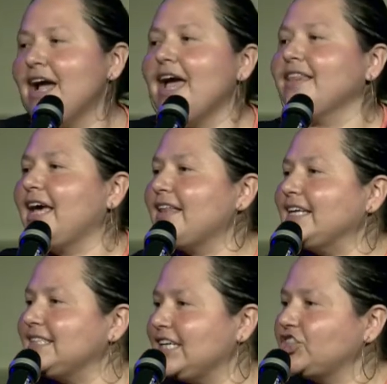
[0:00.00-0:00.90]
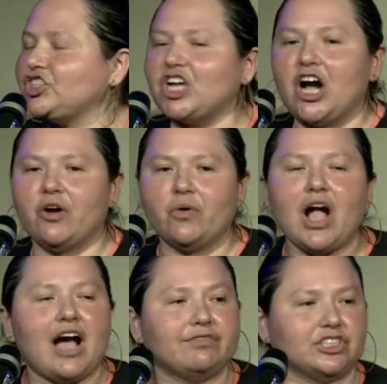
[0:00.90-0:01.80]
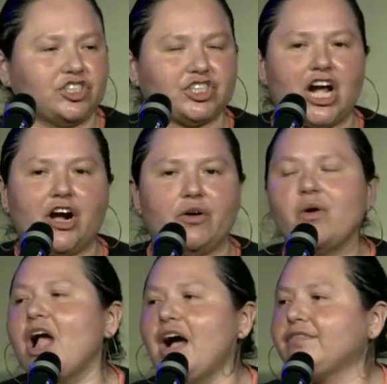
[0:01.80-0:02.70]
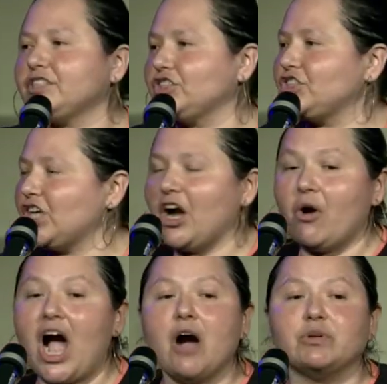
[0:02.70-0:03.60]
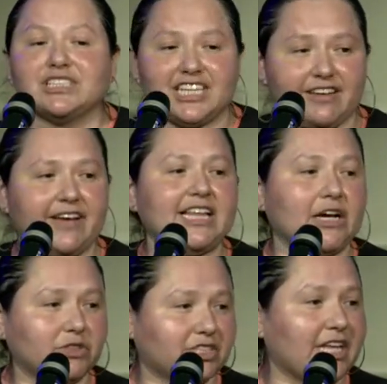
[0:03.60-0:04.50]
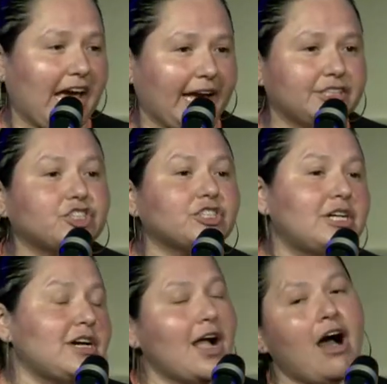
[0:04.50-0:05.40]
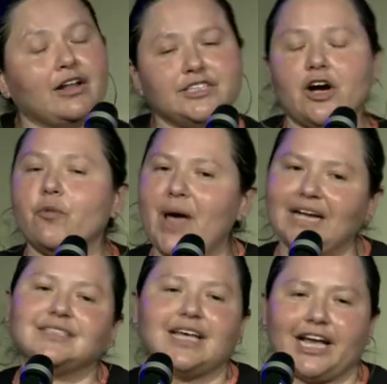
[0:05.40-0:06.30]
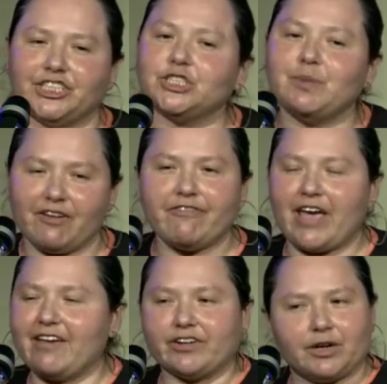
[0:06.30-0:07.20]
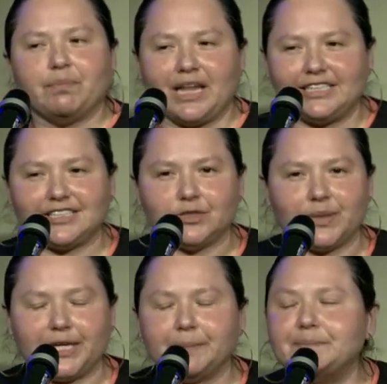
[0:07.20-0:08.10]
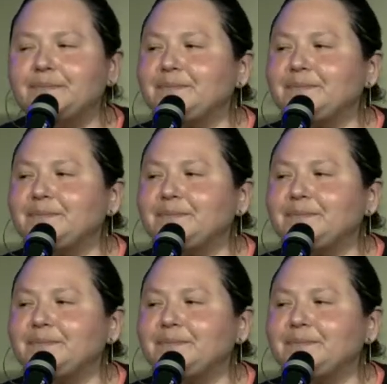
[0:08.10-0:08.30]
And then I did show after show after show. I was even on stage, although backstage is my favorite place to be.